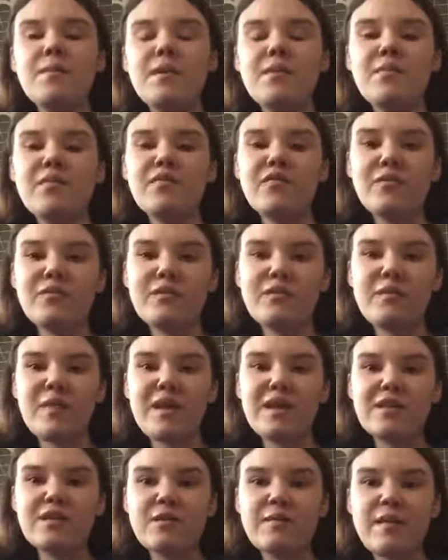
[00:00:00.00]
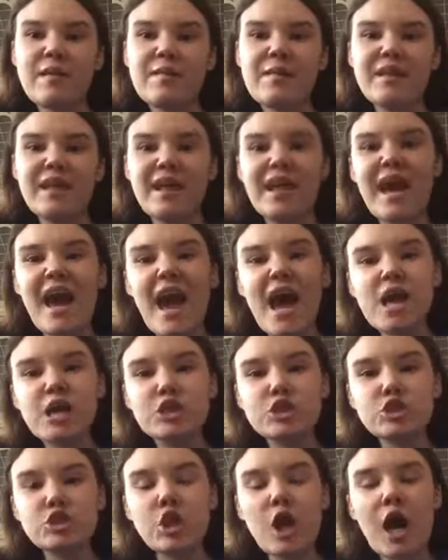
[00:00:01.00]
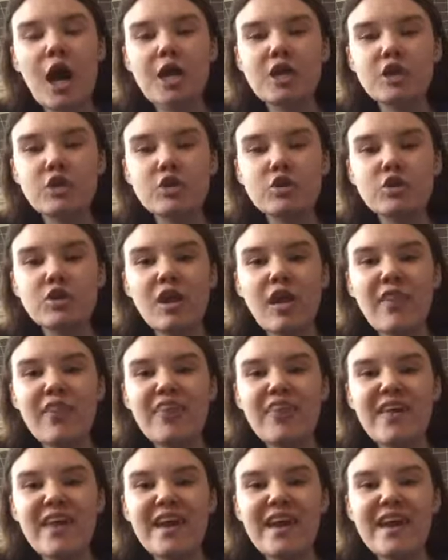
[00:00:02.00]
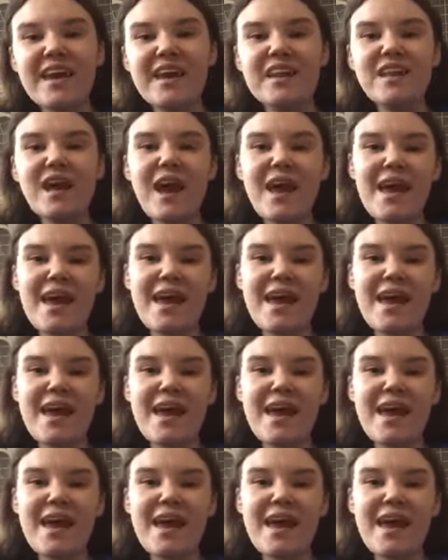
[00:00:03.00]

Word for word: people from space are maybe like astronauts or something and not